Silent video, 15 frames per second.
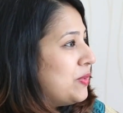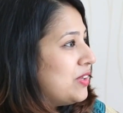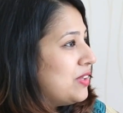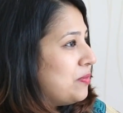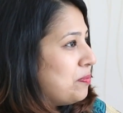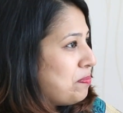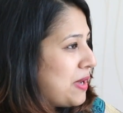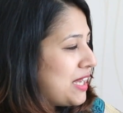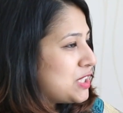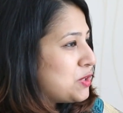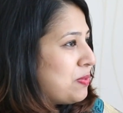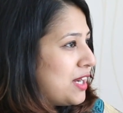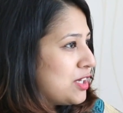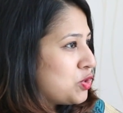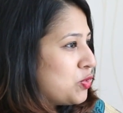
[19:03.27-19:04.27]
the best
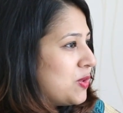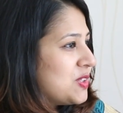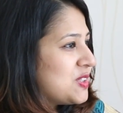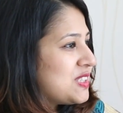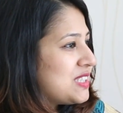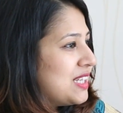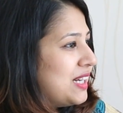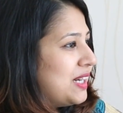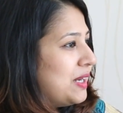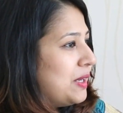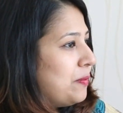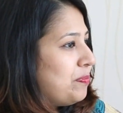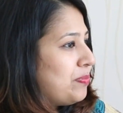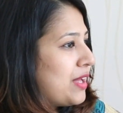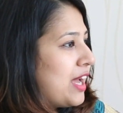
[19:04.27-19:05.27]
part was,
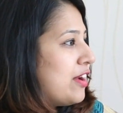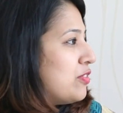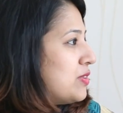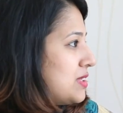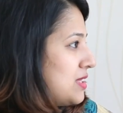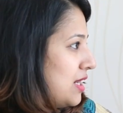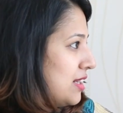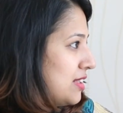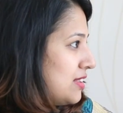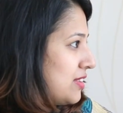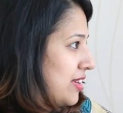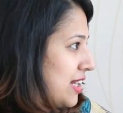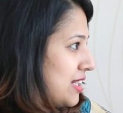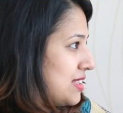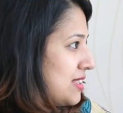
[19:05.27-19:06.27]
I was an
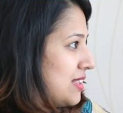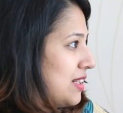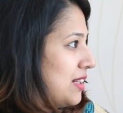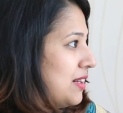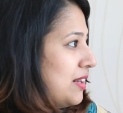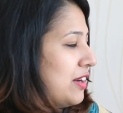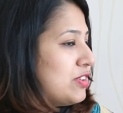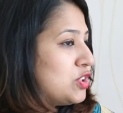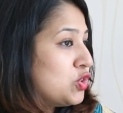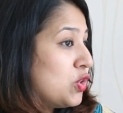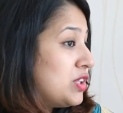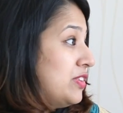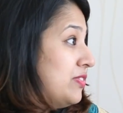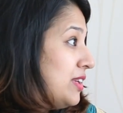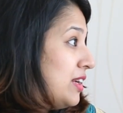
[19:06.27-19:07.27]
undergrad, I was
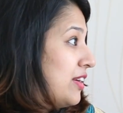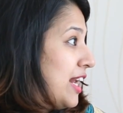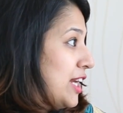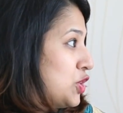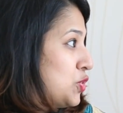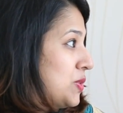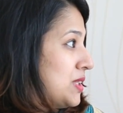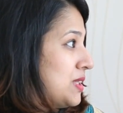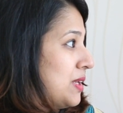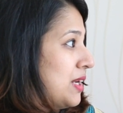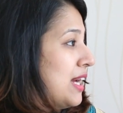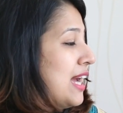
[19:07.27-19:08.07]
not even a graduate.